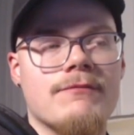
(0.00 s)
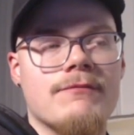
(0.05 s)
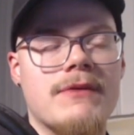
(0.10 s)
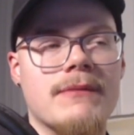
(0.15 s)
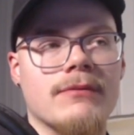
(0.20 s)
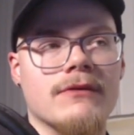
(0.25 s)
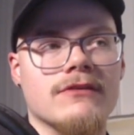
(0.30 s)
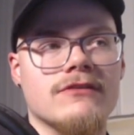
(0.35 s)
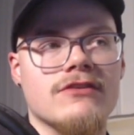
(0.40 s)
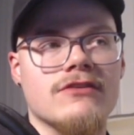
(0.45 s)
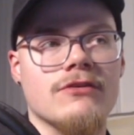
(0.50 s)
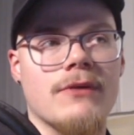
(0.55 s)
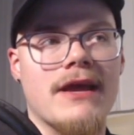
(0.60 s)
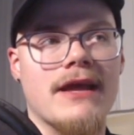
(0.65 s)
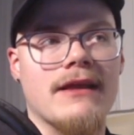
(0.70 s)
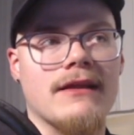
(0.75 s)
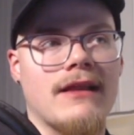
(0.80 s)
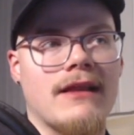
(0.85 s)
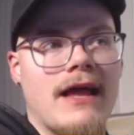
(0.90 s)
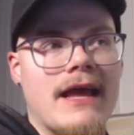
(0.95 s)
people
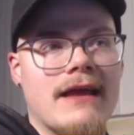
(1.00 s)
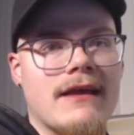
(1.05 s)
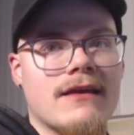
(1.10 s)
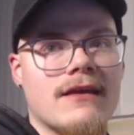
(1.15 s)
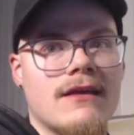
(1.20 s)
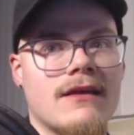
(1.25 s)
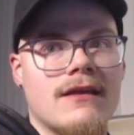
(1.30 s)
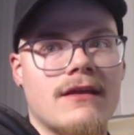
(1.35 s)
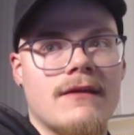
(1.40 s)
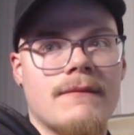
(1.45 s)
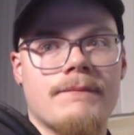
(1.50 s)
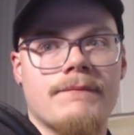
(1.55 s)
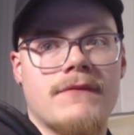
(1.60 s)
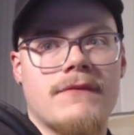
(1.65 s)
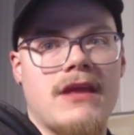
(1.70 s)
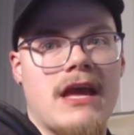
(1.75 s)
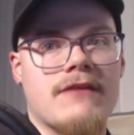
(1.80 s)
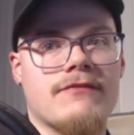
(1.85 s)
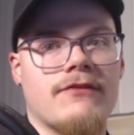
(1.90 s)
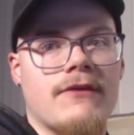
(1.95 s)
doing, like,
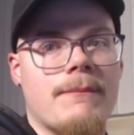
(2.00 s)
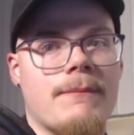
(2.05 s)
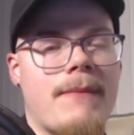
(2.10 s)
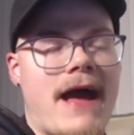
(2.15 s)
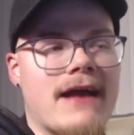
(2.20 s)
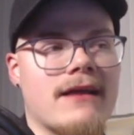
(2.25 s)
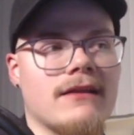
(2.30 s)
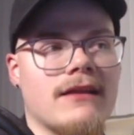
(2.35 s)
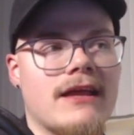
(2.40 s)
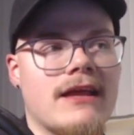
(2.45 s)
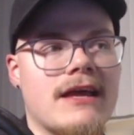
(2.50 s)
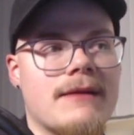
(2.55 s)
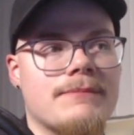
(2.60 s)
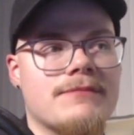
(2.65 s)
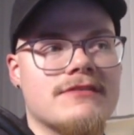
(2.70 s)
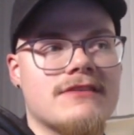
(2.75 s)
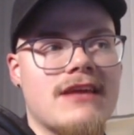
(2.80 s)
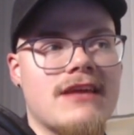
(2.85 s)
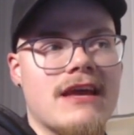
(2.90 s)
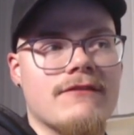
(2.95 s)
kickflip back
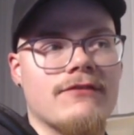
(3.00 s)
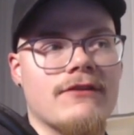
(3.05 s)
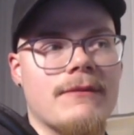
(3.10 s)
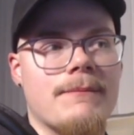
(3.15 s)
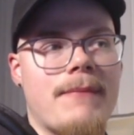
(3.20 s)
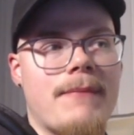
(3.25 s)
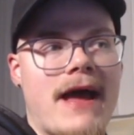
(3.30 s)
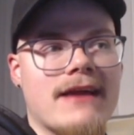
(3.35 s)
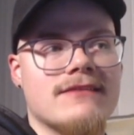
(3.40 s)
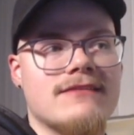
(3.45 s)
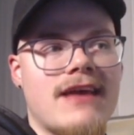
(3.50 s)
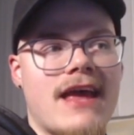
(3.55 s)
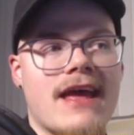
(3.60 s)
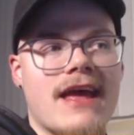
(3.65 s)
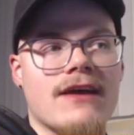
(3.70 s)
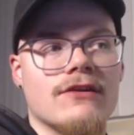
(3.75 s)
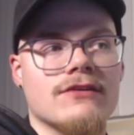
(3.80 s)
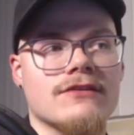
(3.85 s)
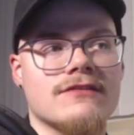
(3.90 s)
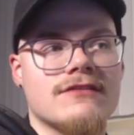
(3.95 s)
lips, kickflip back
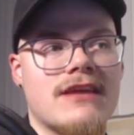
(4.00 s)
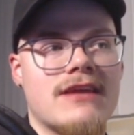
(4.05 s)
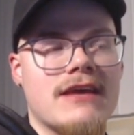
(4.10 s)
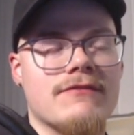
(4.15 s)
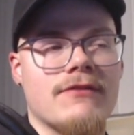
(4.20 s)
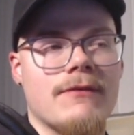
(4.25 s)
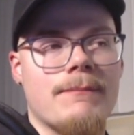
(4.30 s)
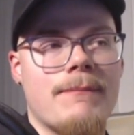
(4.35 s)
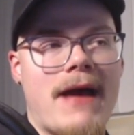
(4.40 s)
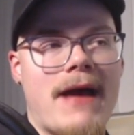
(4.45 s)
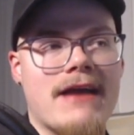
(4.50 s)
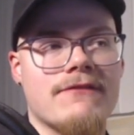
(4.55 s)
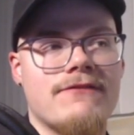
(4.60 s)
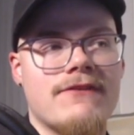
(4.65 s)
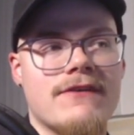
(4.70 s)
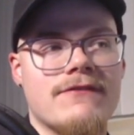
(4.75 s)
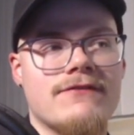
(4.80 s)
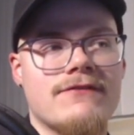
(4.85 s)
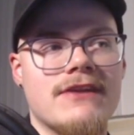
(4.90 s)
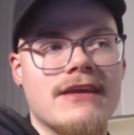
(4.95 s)
tails, kickflip back
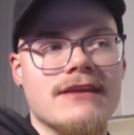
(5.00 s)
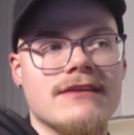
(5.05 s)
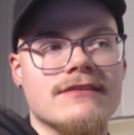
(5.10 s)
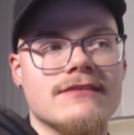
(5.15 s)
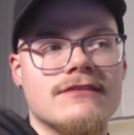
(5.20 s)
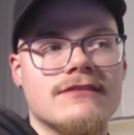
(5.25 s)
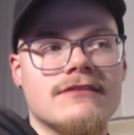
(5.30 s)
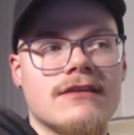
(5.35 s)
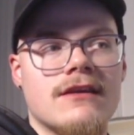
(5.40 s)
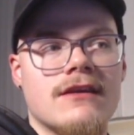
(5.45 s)
50s,